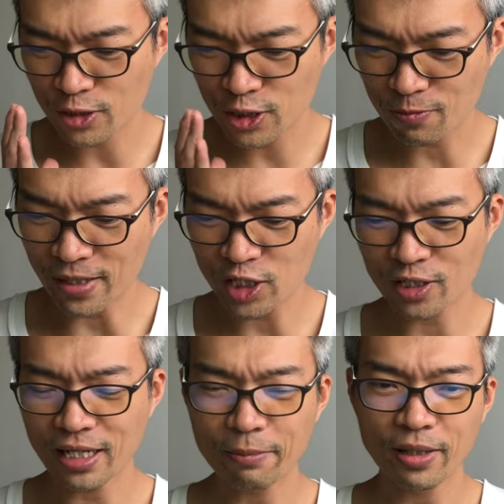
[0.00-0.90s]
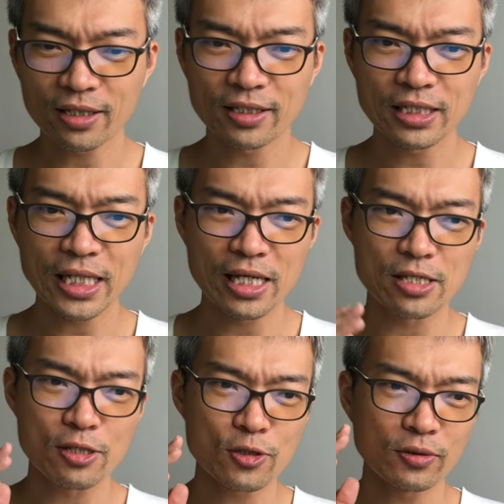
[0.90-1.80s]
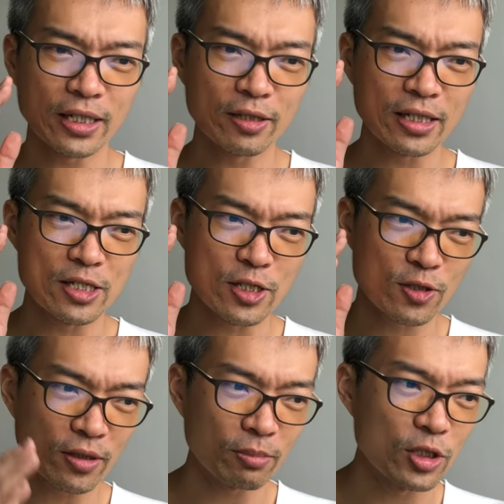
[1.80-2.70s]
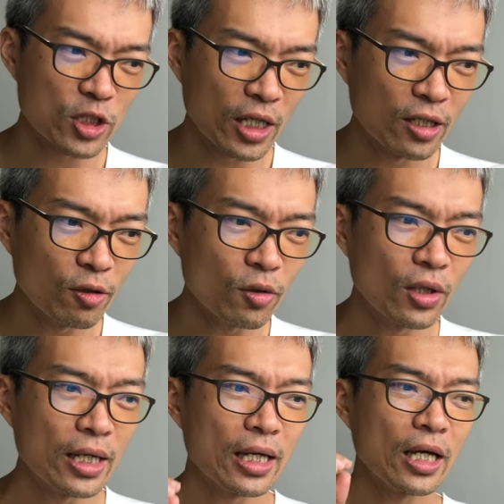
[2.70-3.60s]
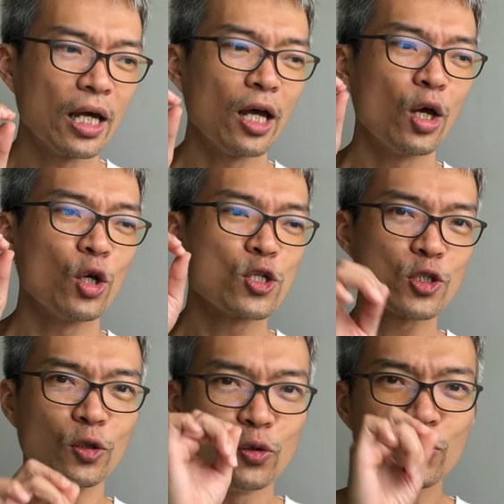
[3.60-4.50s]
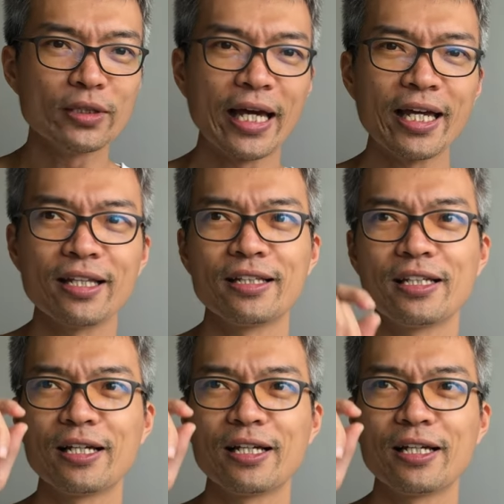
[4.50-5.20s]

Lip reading: smash the like button and so that you can subscribe the channel so that